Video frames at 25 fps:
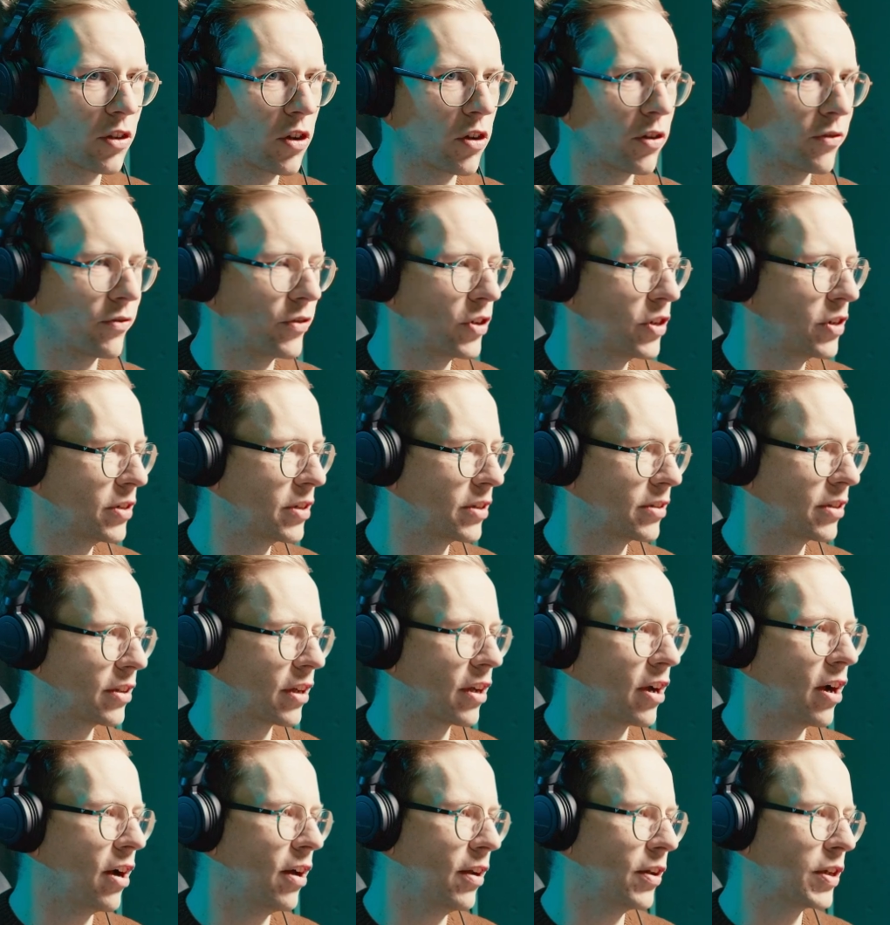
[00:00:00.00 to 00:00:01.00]
converted
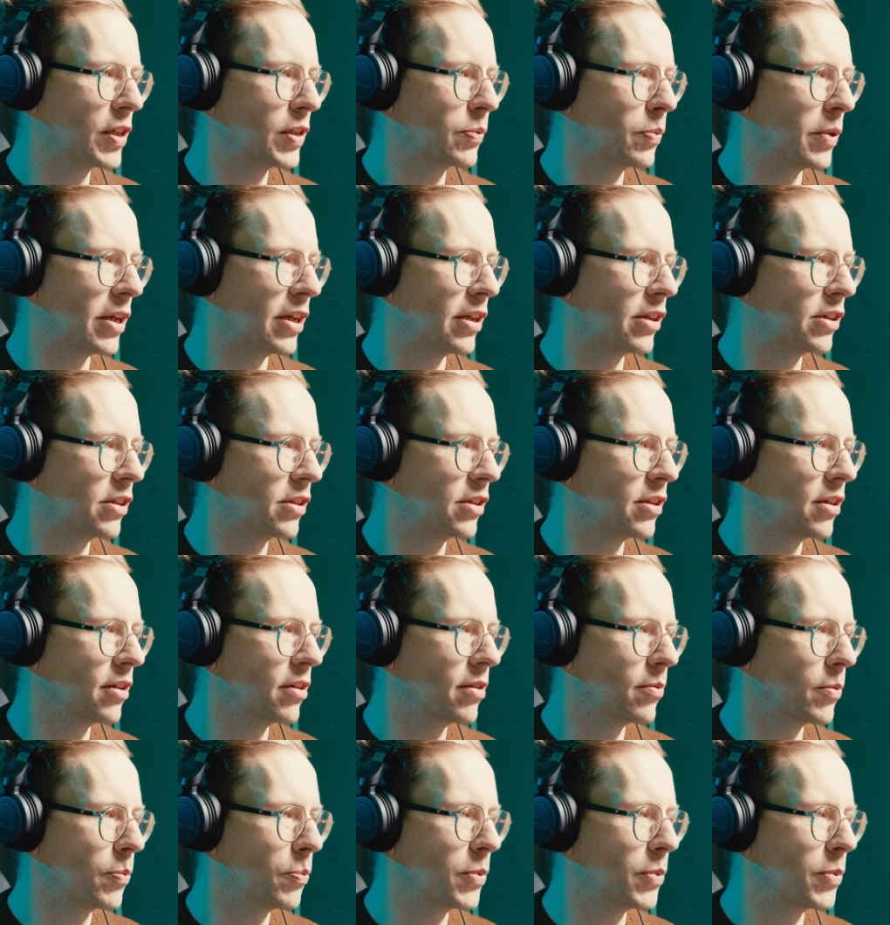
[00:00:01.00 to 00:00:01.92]
the color space.